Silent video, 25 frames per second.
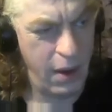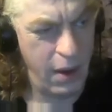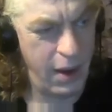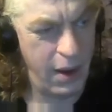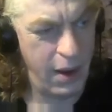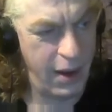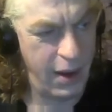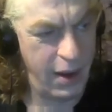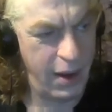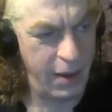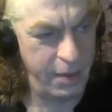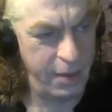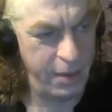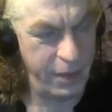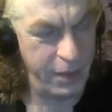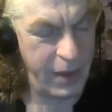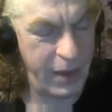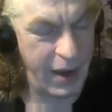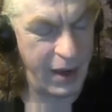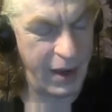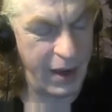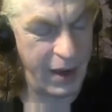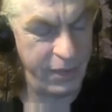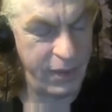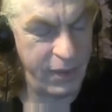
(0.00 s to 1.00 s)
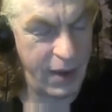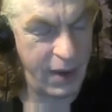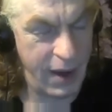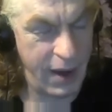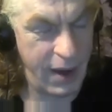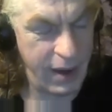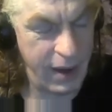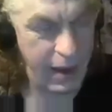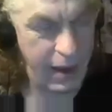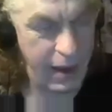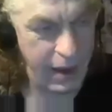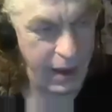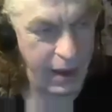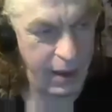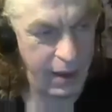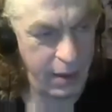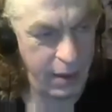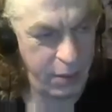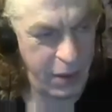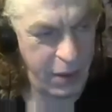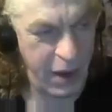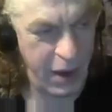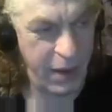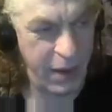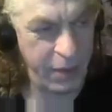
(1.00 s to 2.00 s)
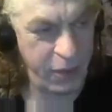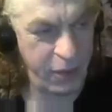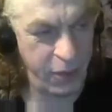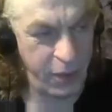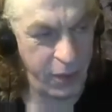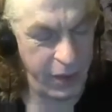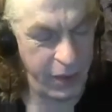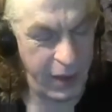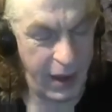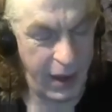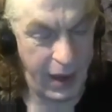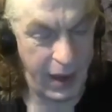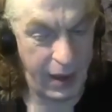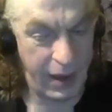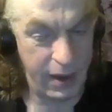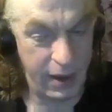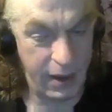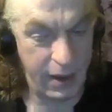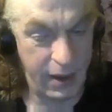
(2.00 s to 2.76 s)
I have not had any problems with that.